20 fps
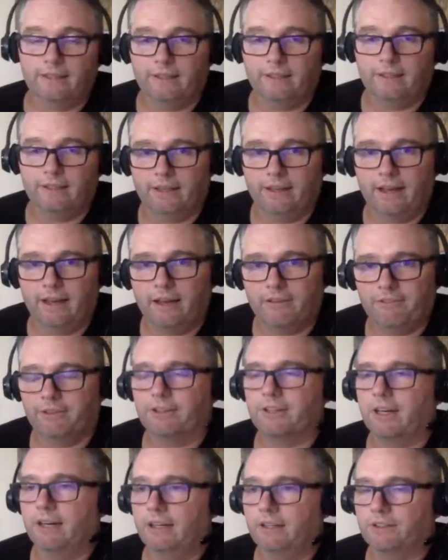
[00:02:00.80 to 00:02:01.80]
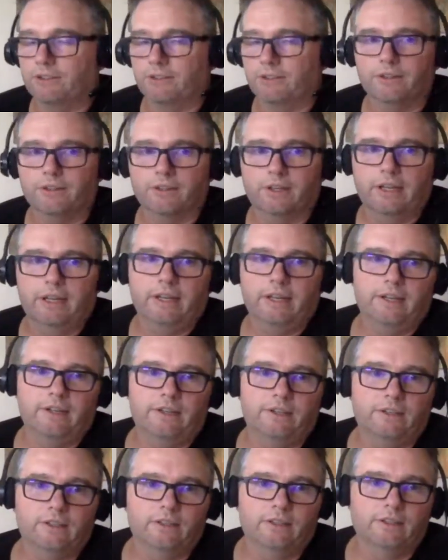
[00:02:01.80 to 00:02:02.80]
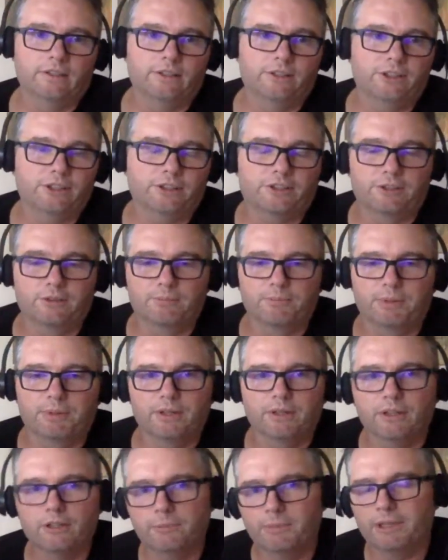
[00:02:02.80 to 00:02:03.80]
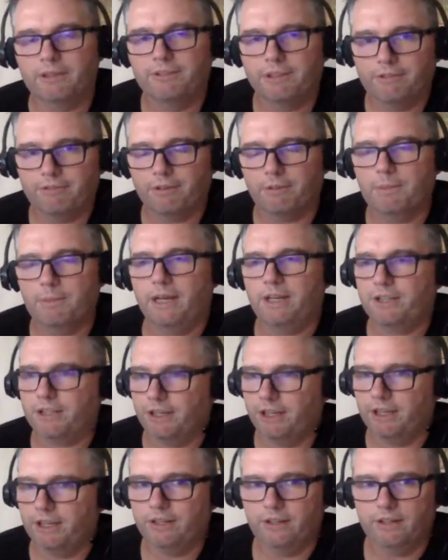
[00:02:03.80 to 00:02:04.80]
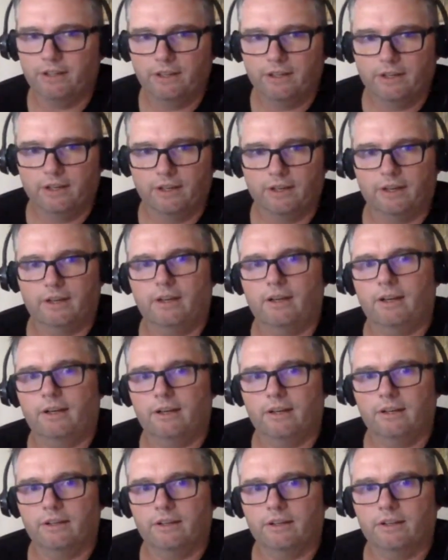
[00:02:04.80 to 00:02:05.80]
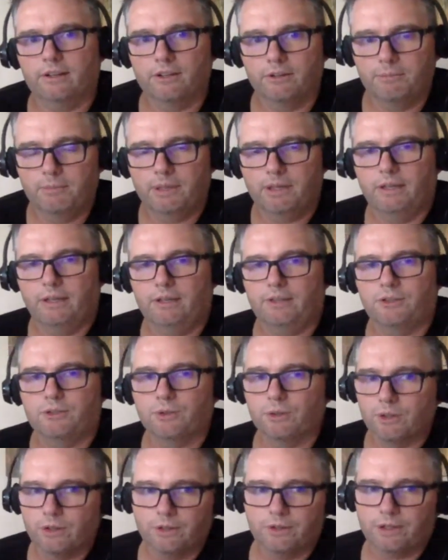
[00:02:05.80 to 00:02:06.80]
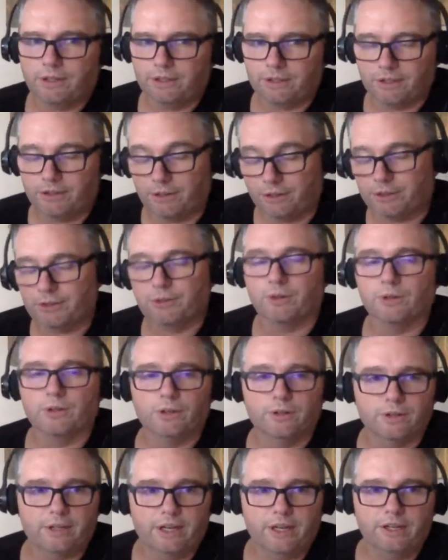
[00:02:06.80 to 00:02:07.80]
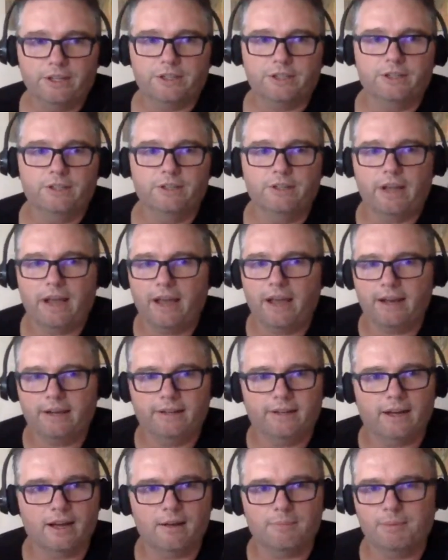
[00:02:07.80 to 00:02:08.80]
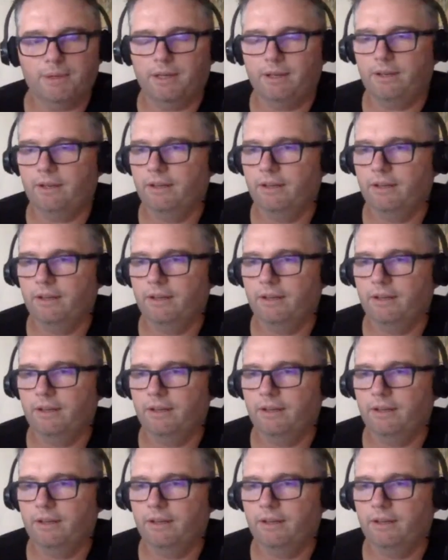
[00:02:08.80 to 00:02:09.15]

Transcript: the advertiser can just put a little bit of information in. It could be their store location, ad copy,